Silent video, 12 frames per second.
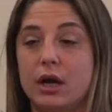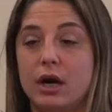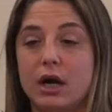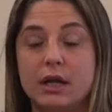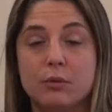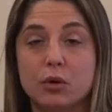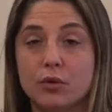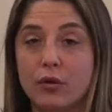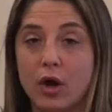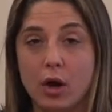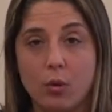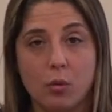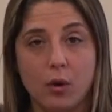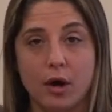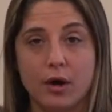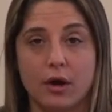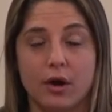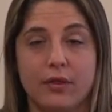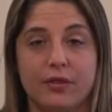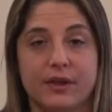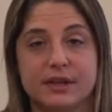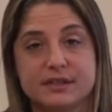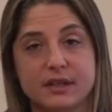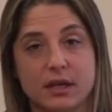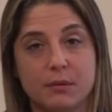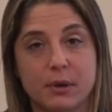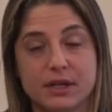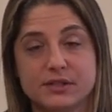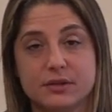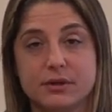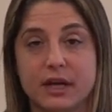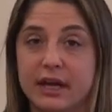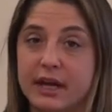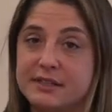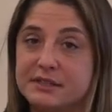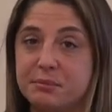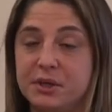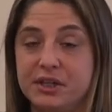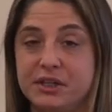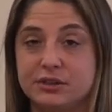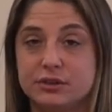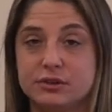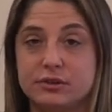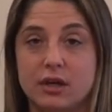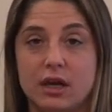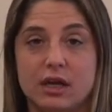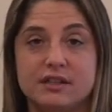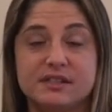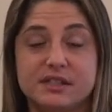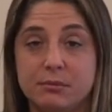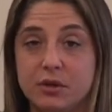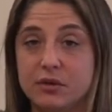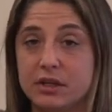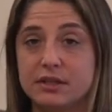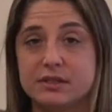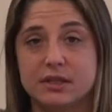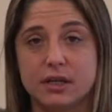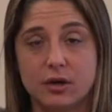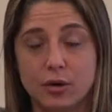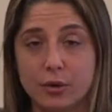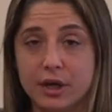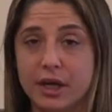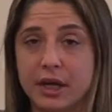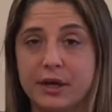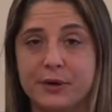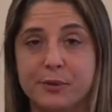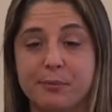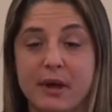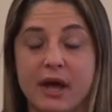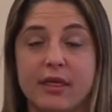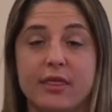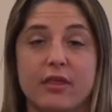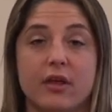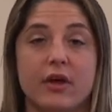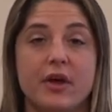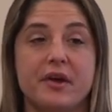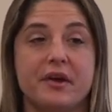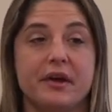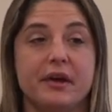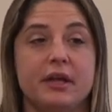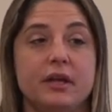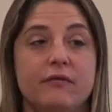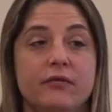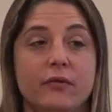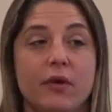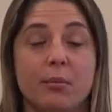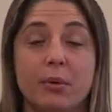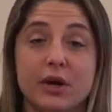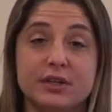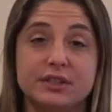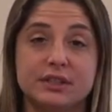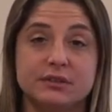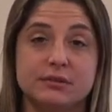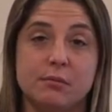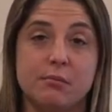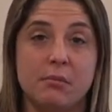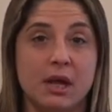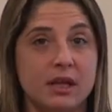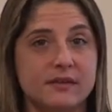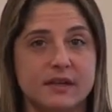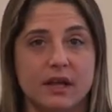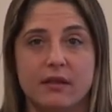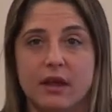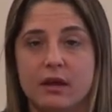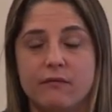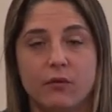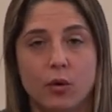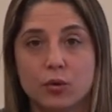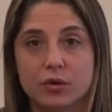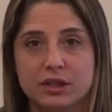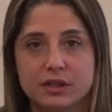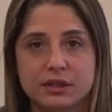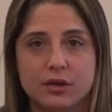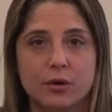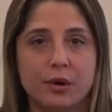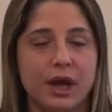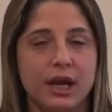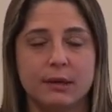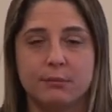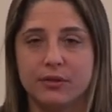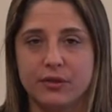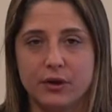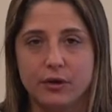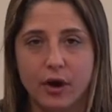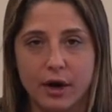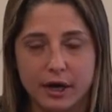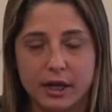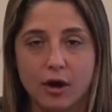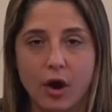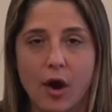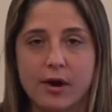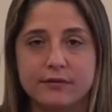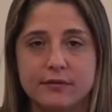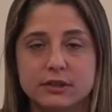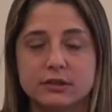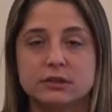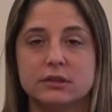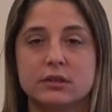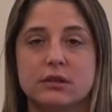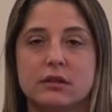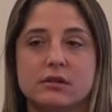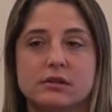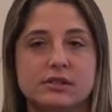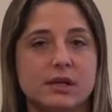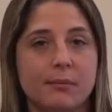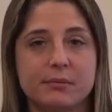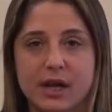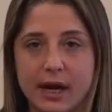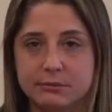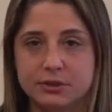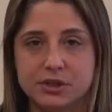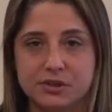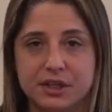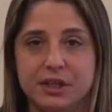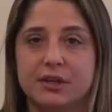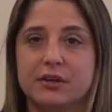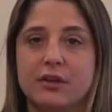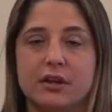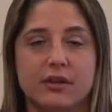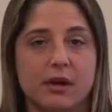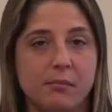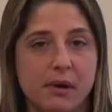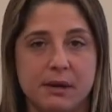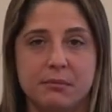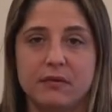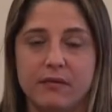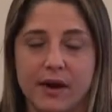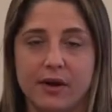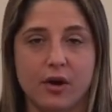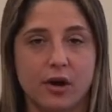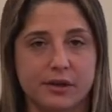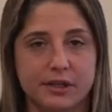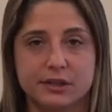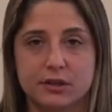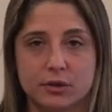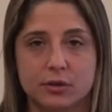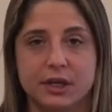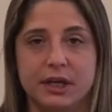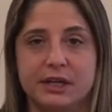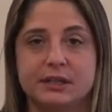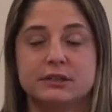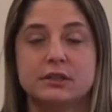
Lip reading: It will not work on things like benzodiazepines, stimulants like cocaine or meth. If a person may say they only did cocaine but they're nodding off, sometimes you'll hear that there may be fentanyl in cocaine.